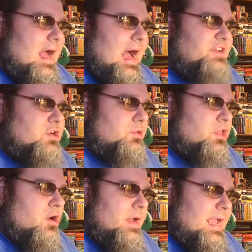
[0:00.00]
I turned
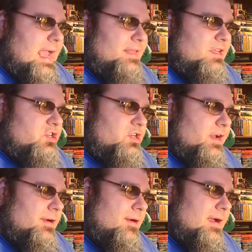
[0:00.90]
38 this
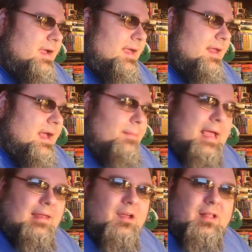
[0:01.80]
year, and I
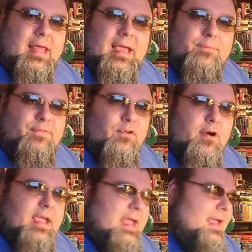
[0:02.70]
might look like I'm
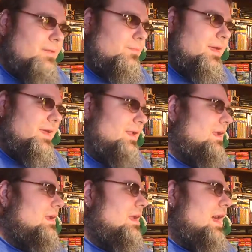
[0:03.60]
48, but
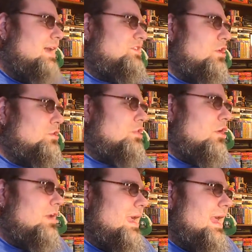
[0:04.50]
I turned
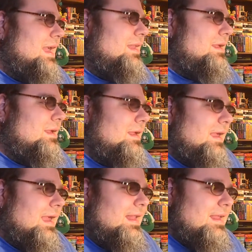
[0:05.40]
38,
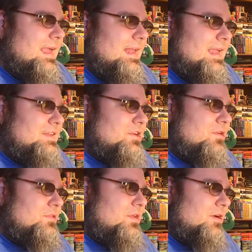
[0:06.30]
and he
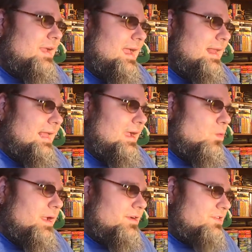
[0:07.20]
turned 38 like
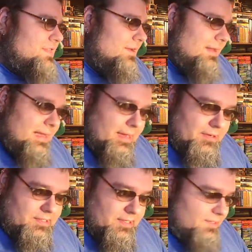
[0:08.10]
a week or so
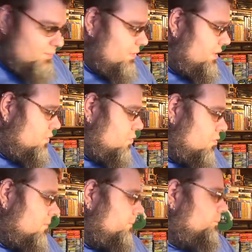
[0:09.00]
later, so it's pretty
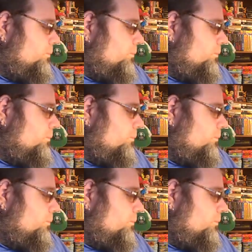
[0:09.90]
cool.